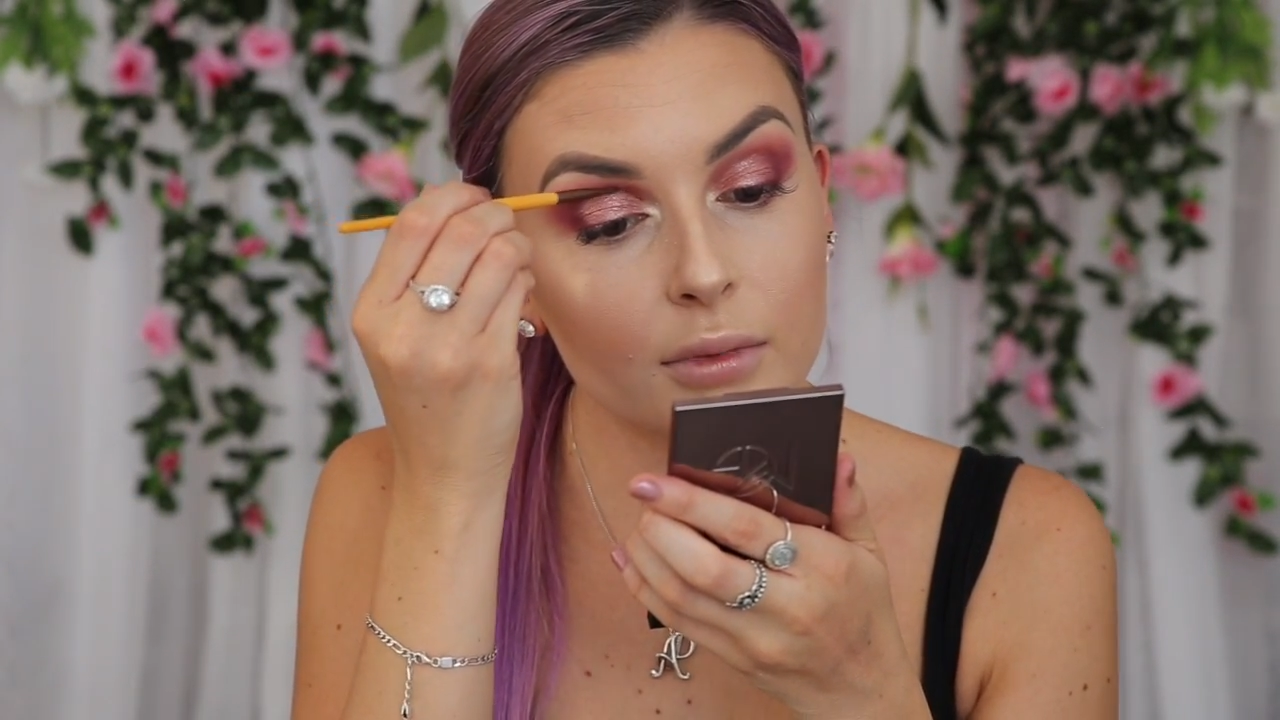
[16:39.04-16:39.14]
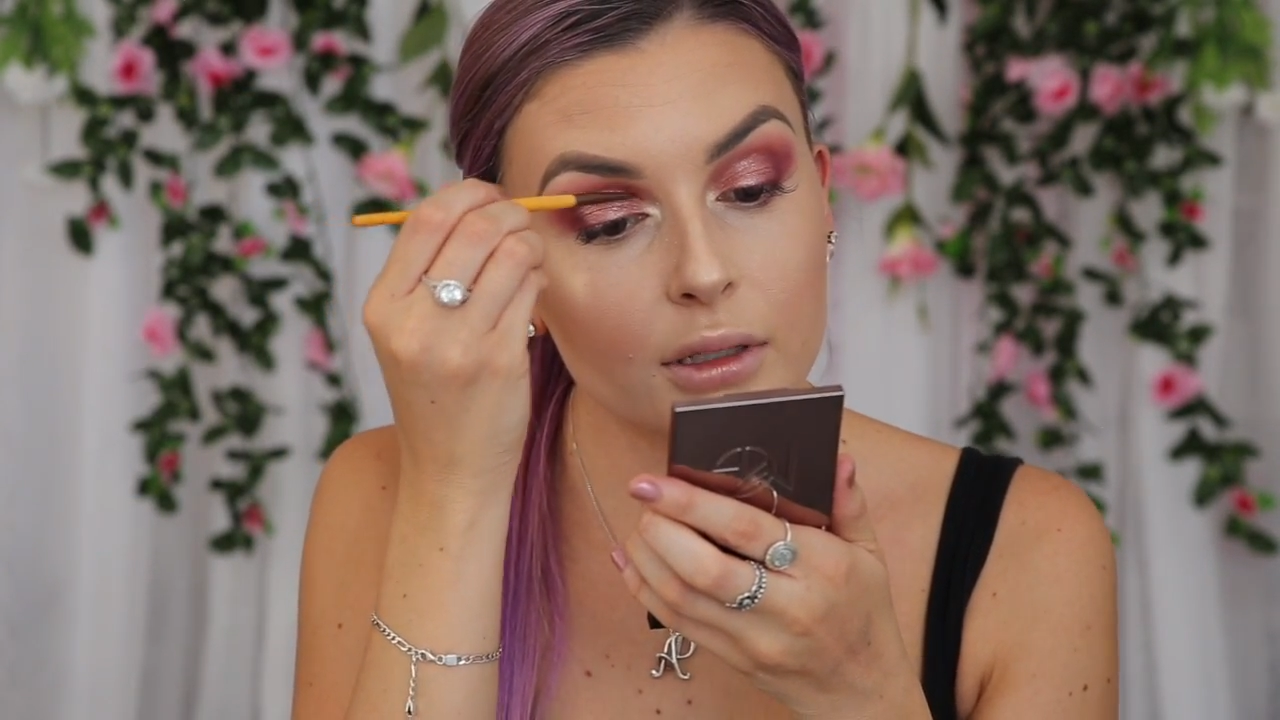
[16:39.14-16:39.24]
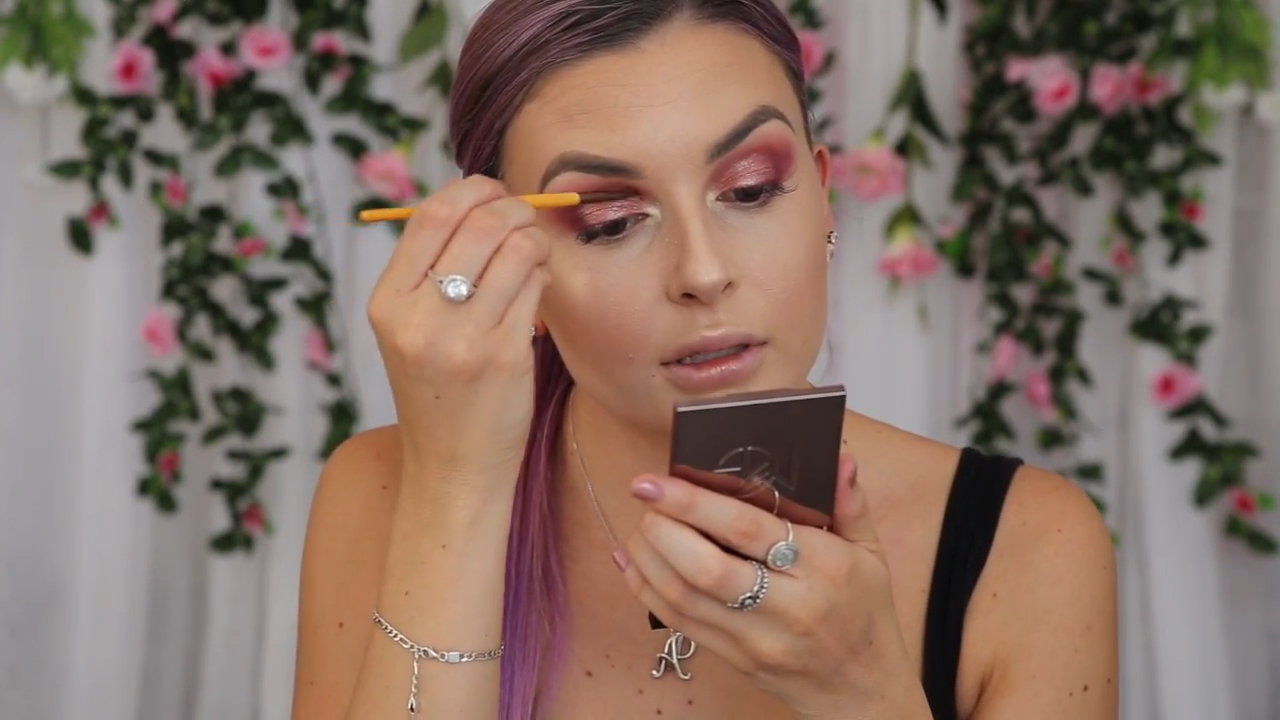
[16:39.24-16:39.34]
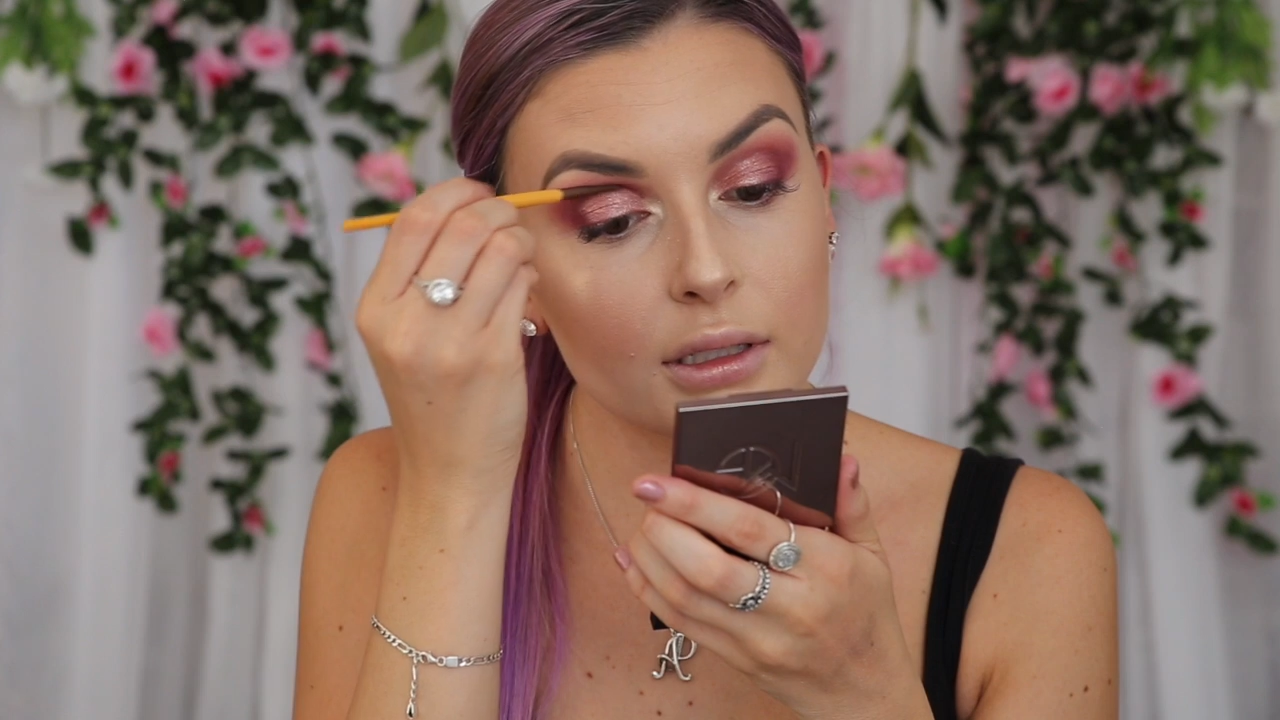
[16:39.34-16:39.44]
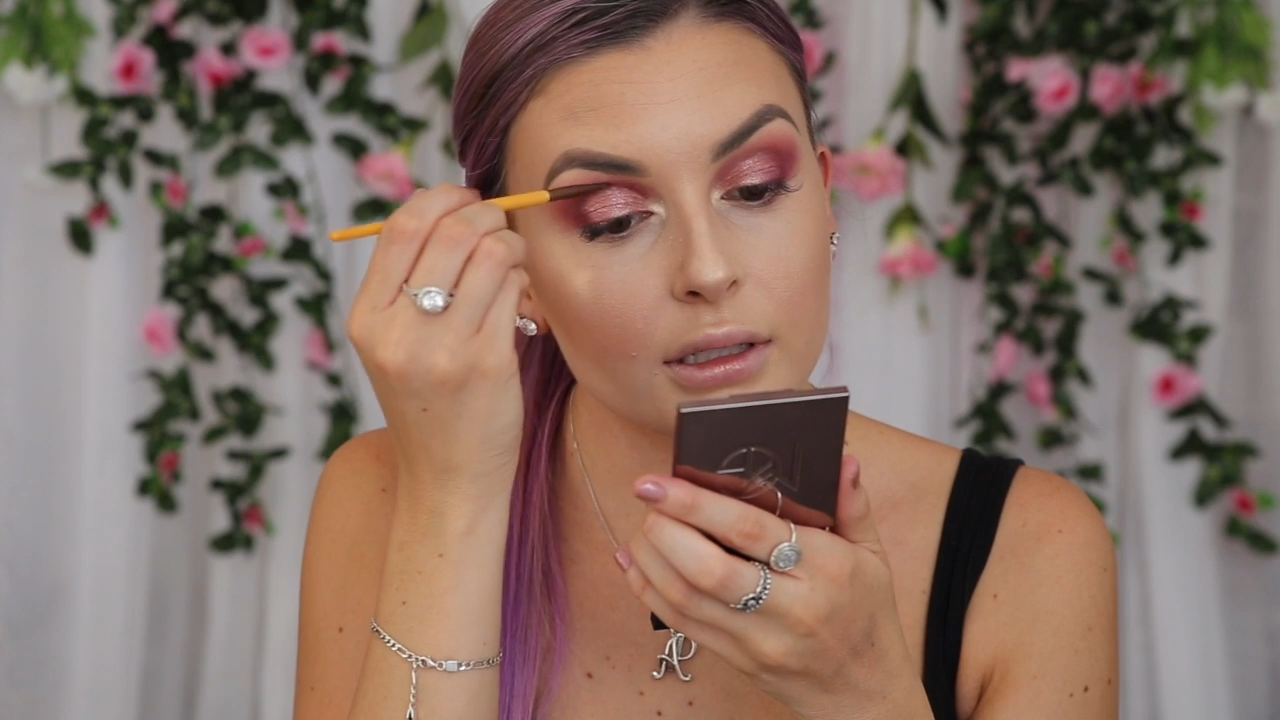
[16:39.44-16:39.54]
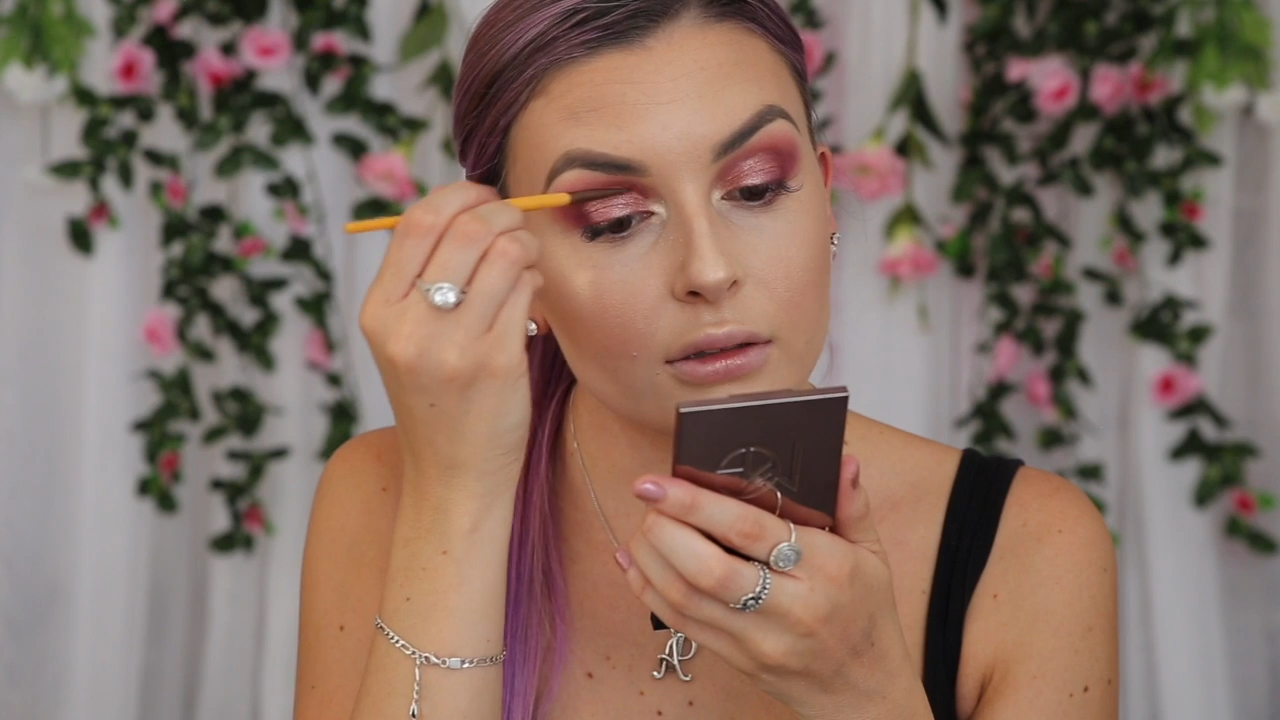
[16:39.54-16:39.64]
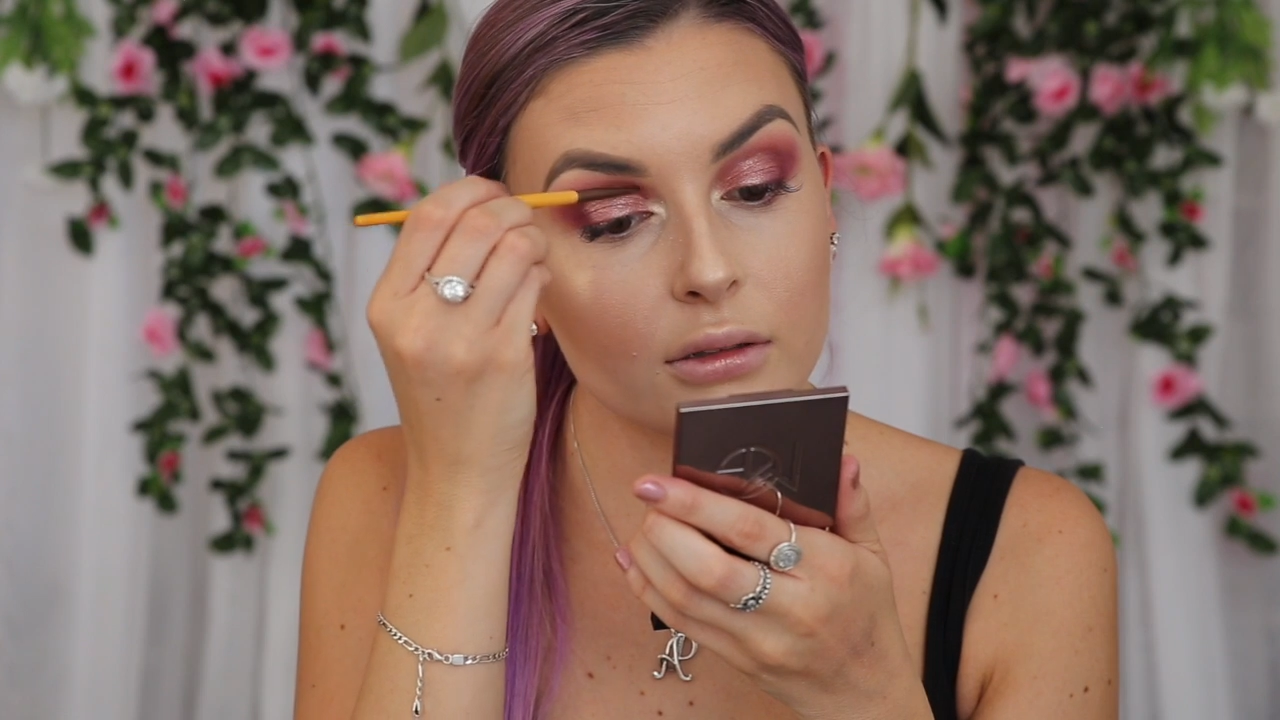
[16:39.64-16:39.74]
because it